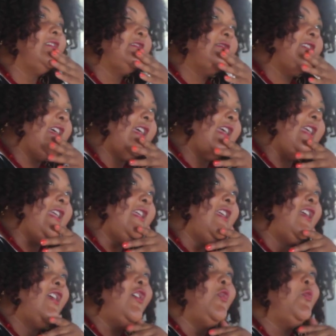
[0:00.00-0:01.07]
to say,
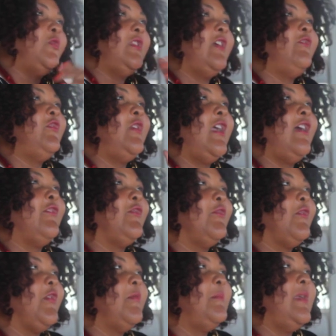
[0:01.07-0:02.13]
whenever you have
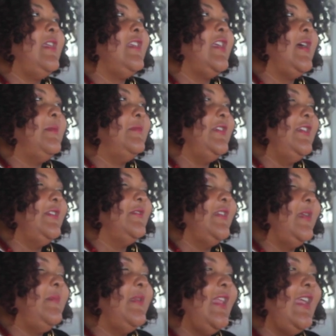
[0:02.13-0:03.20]
grown men come to you and
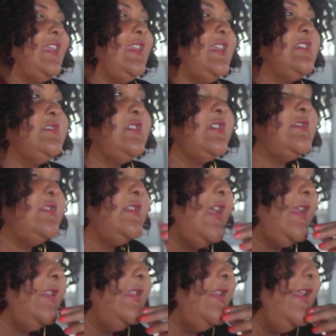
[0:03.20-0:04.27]
they be like, in they 60s,
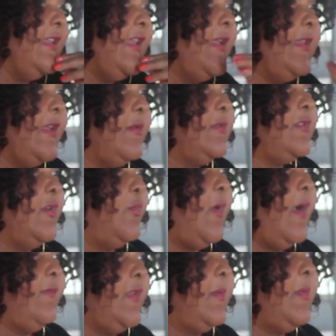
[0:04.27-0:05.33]
like, and they with their
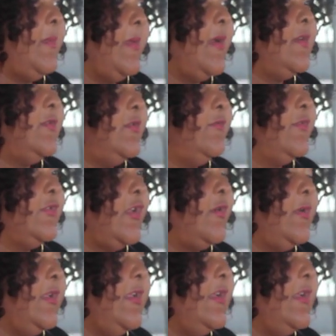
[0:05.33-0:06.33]
wife they've been married to for thirty